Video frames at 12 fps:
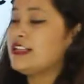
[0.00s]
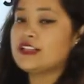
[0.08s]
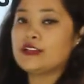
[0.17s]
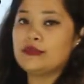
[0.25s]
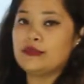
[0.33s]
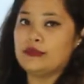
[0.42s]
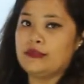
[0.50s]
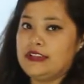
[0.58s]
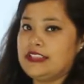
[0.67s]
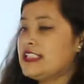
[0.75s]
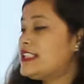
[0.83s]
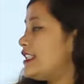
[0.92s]
school.
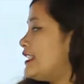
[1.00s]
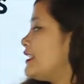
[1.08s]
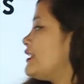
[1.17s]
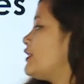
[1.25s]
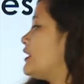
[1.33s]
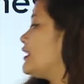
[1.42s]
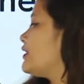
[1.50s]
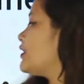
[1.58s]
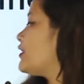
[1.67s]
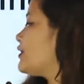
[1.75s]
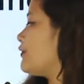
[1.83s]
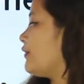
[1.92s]
This is
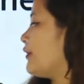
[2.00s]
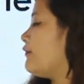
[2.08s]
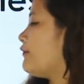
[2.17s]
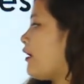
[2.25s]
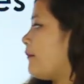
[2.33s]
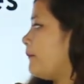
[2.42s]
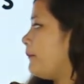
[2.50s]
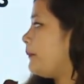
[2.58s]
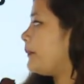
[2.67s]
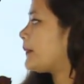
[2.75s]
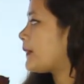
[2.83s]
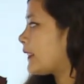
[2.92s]
teacher's uniform.
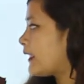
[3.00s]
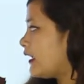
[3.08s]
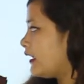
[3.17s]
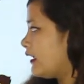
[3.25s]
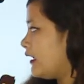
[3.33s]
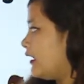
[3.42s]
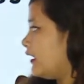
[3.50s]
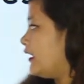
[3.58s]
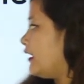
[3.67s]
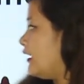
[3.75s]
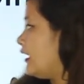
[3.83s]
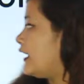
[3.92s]

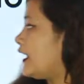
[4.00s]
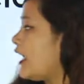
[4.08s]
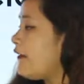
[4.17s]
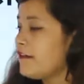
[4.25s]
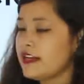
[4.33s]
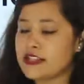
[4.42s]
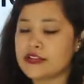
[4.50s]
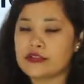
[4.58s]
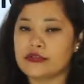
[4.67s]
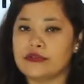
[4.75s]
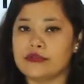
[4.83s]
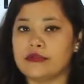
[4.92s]
In every
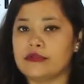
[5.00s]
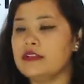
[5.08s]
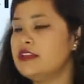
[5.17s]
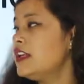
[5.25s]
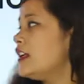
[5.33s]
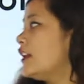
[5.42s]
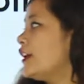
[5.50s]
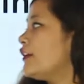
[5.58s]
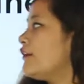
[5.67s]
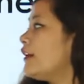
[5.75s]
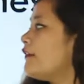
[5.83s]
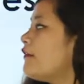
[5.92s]
school, the
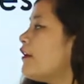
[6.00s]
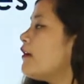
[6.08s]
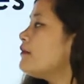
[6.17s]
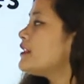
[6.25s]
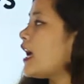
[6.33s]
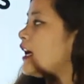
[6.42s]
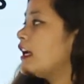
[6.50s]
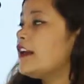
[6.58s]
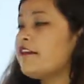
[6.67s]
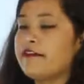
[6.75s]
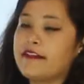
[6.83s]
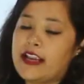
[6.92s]
uniforms are
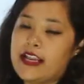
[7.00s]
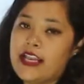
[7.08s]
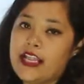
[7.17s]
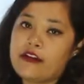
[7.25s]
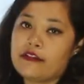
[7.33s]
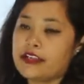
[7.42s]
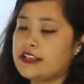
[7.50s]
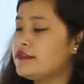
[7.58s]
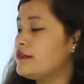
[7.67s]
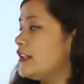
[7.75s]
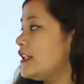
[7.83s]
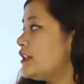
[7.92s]
different according
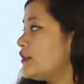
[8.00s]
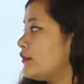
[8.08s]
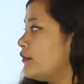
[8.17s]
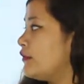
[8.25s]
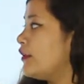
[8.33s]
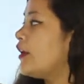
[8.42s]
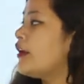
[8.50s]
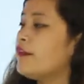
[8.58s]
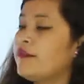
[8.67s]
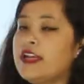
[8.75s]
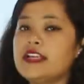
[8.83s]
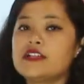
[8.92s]
to the school.
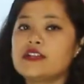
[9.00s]
We